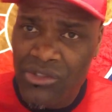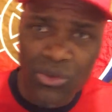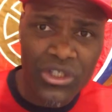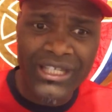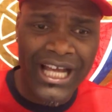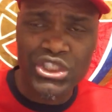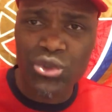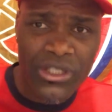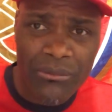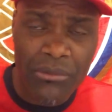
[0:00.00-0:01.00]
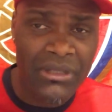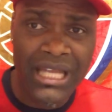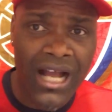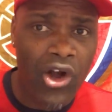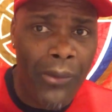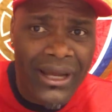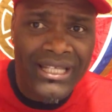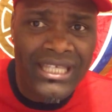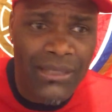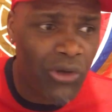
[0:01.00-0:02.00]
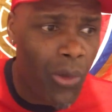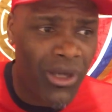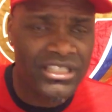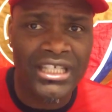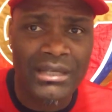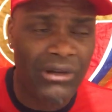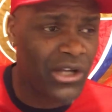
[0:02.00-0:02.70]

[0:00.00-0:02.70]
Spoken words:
You not show me not come at the game, come watch the game,